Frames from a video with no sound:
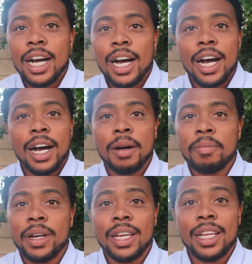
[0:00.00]

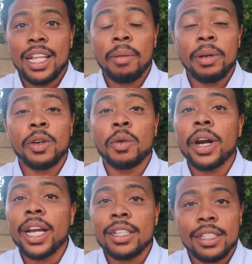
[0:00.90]
That'd be
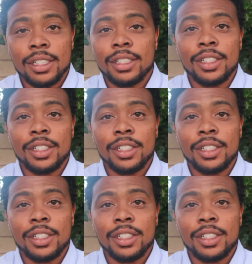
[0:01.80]
great.